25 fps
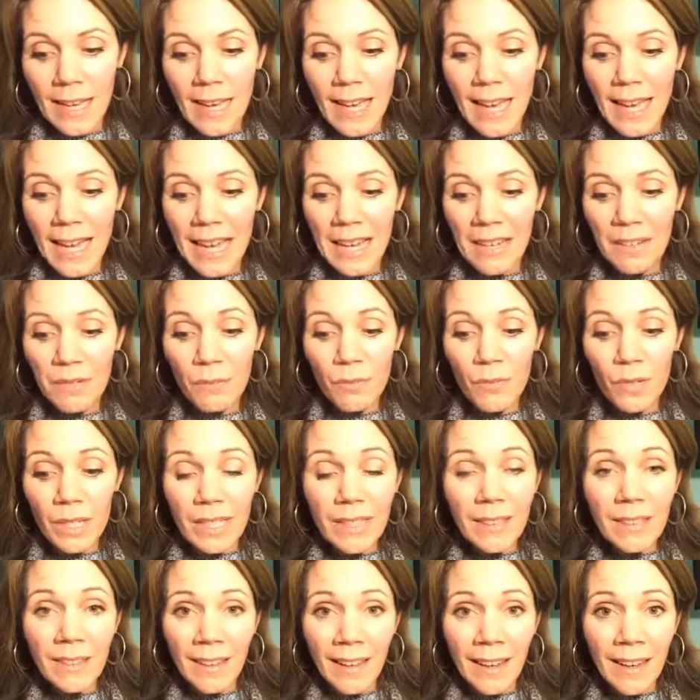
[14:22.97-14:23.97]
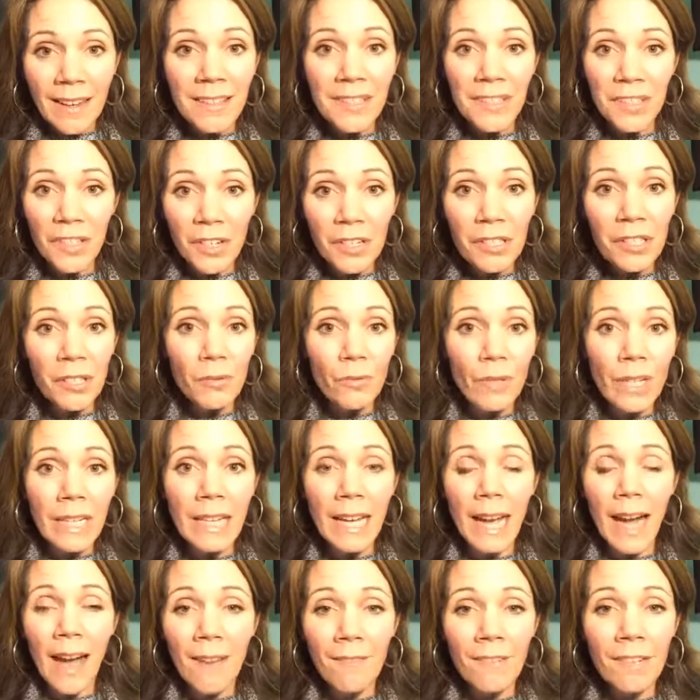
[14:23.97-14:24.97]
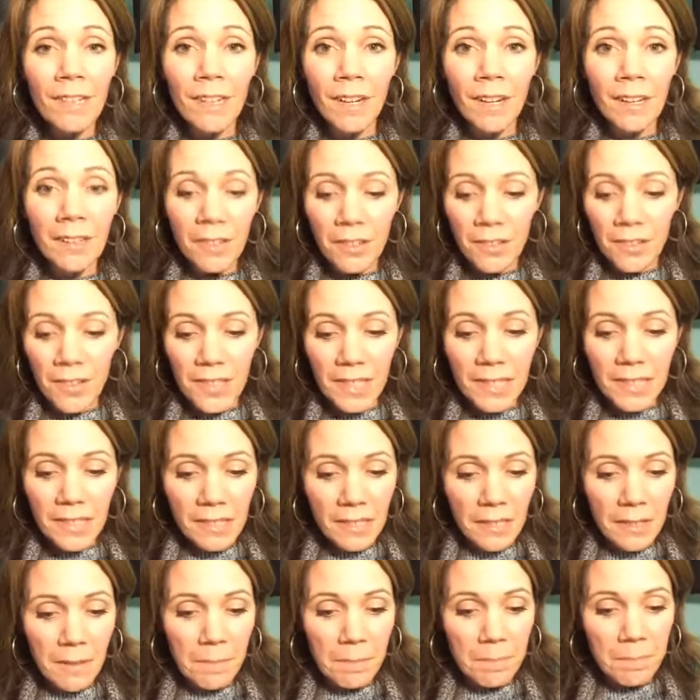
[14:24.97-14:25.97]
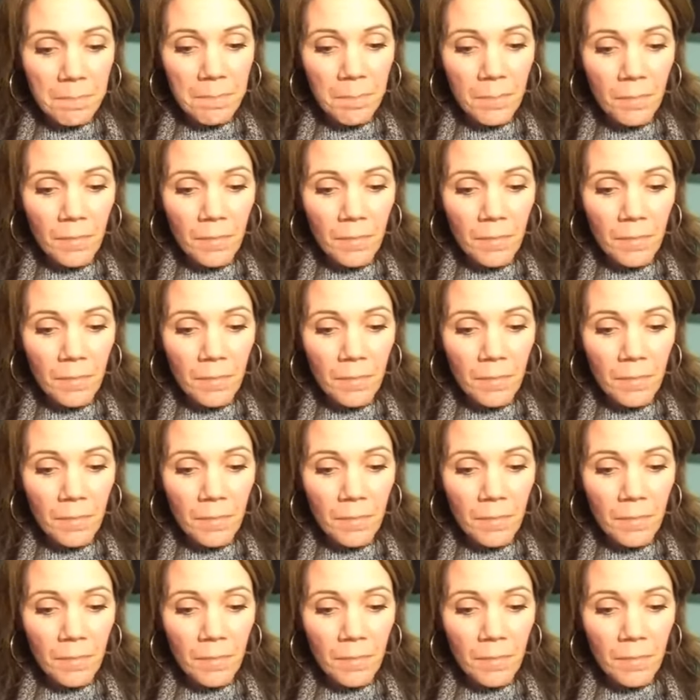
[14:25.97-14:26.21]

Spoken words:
and really start to wreak havoc on your system.